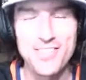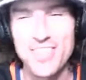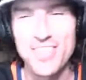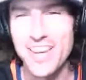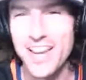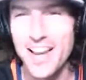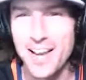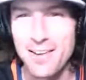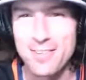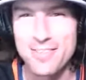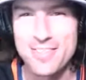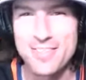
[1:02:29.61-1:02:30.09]
If the
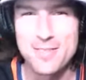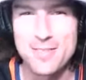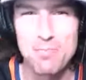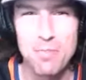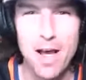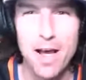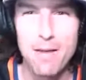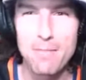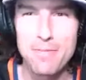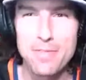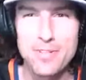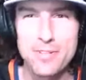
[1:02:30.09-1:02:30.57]
guy would just
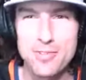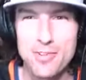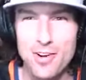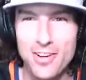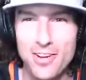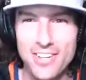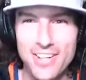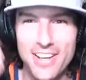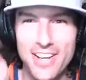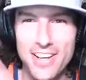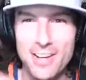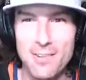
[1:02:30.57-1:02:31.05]
pop the
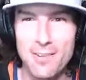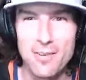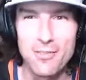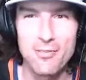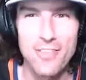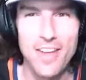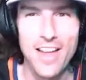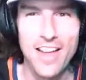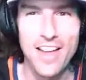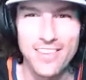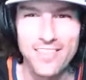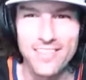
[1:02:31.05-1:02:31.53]
trunk, he would
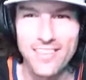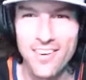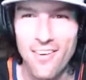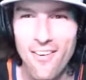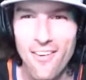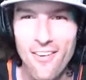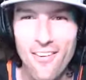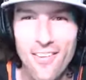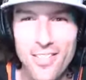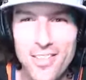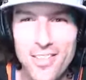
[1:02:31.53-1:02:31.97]
have found all the